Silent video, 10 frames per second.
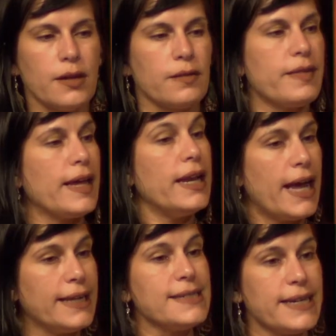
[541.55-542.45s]
they
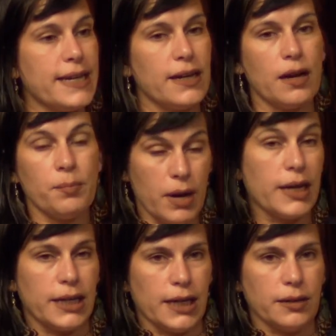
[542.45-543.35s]
lend it
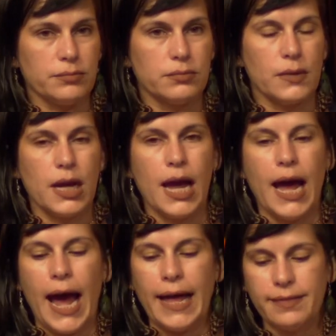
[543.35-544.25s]
money,
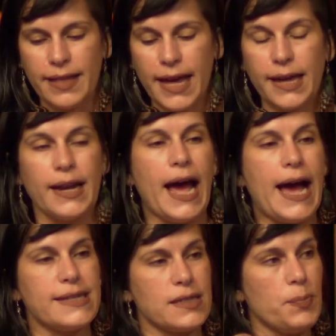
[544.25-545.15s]
and then
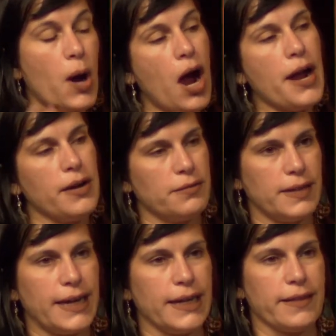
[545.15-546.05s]
as a part of
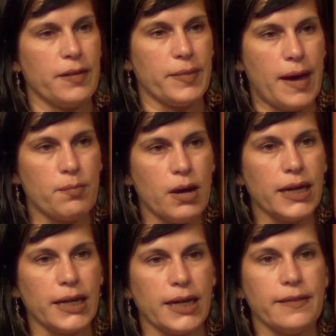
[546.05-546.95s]
lending them that
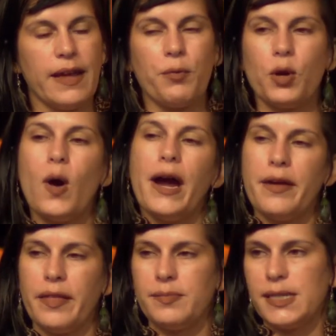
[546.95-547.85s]
money, they
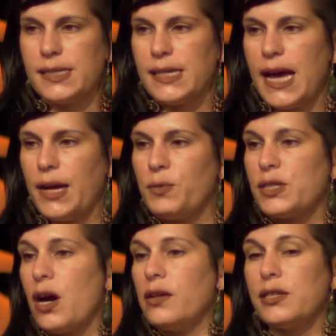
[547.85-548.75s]
require them to sign what's
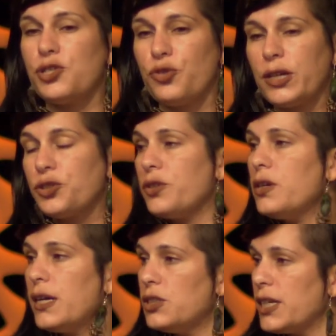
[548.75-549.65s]
called a structural
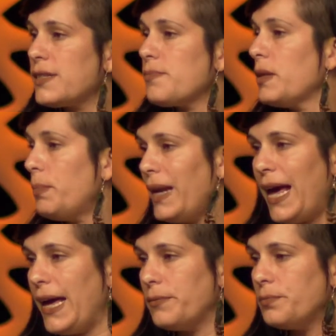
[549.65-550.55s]
adjustment plan.